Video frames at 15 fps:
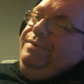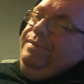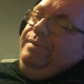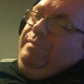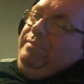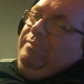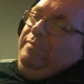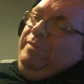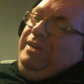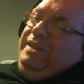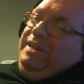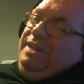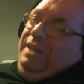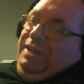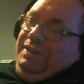
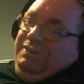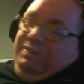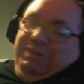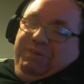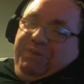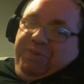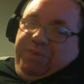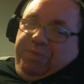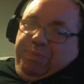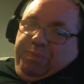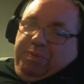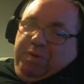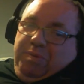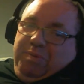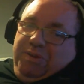well, this is
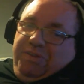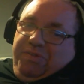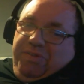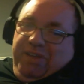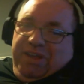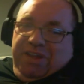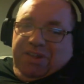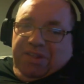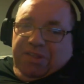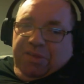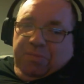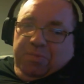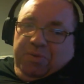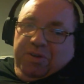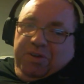probably stating the
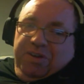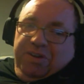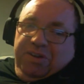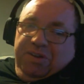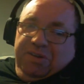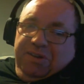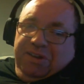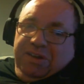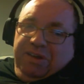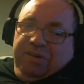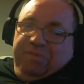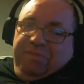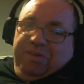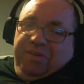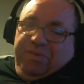blindingly
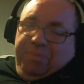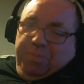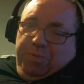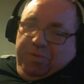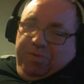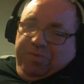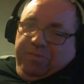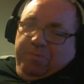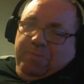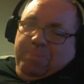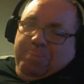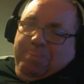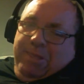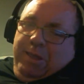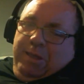obvious, but
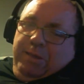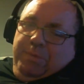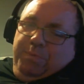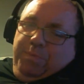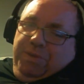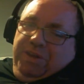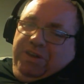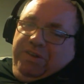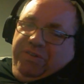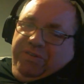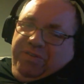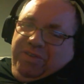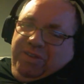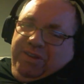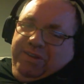
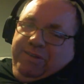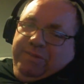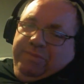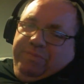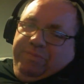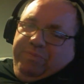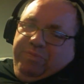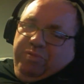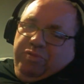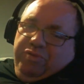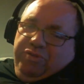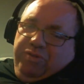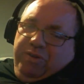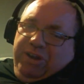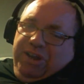because the
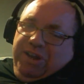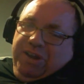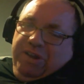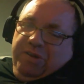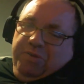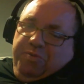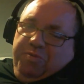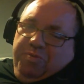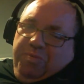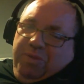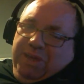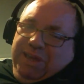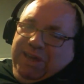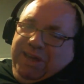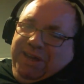first greenhouse we
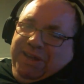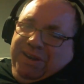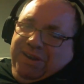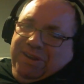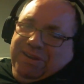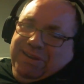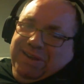had